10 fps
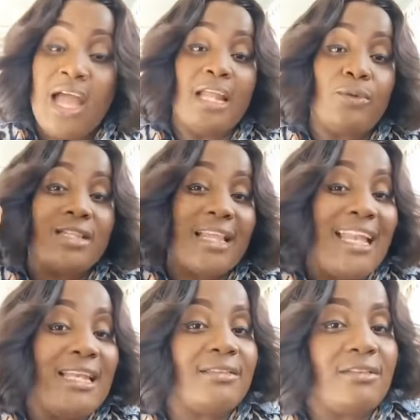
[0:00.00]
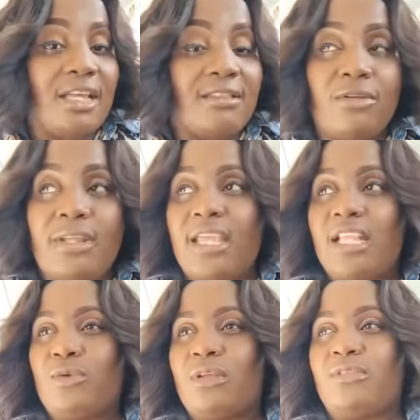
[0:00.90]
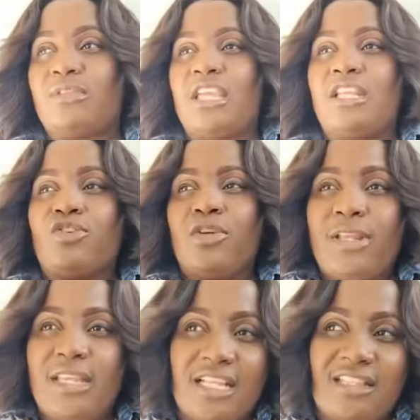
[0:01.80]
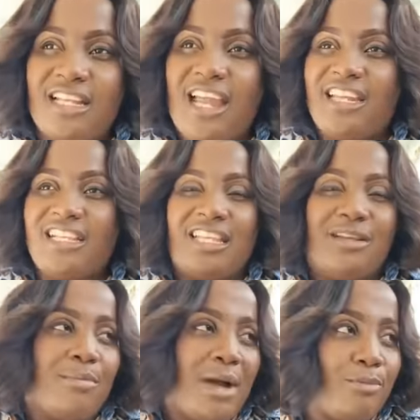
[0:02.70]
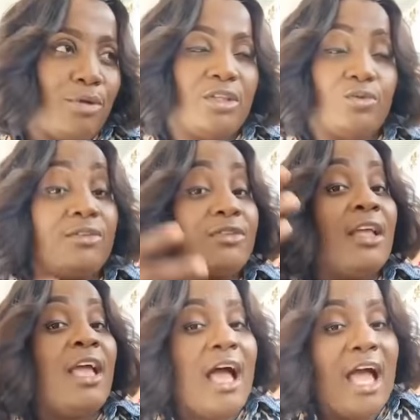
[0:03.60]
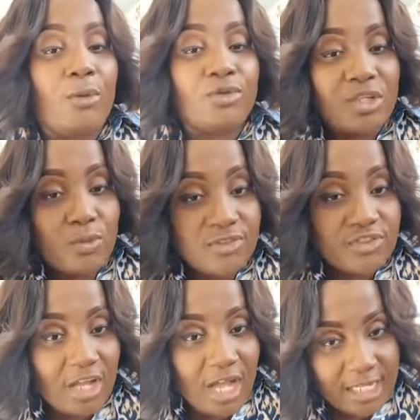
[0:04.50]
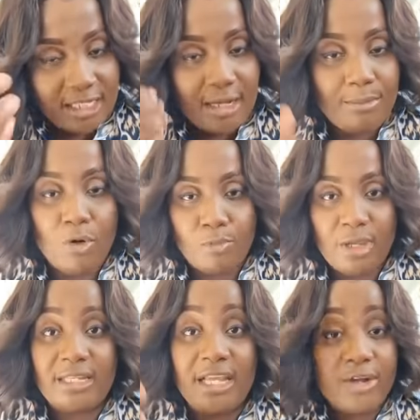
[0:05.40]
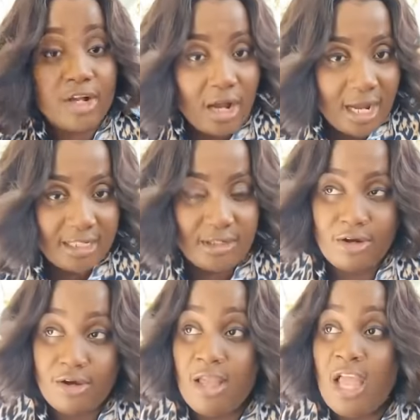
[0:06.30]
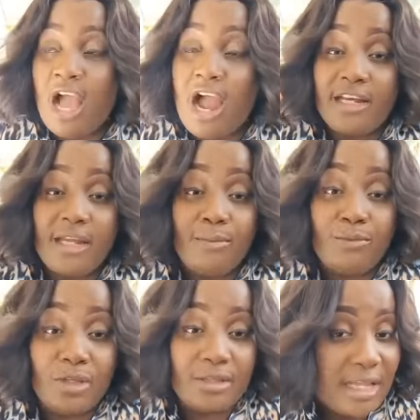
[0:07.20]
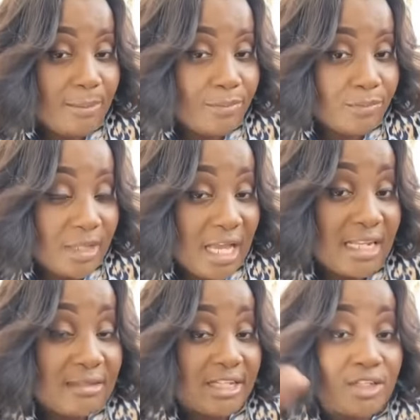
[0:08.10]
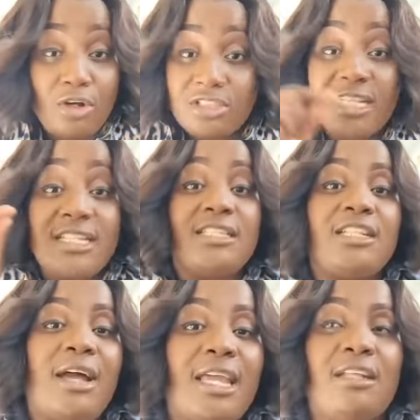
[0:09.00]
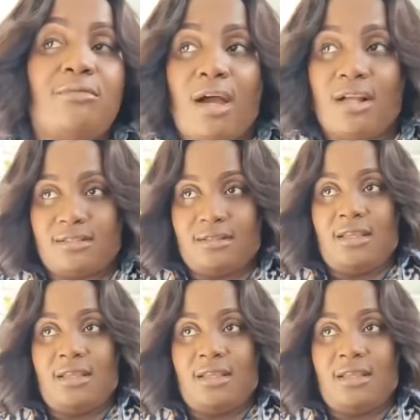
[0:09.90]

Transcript: And what I listened yesterday, it wasn't incriminating or anything bad, but it was I, she was talking about me, and they recorded her or them them. And I said, don't send it in my inbox.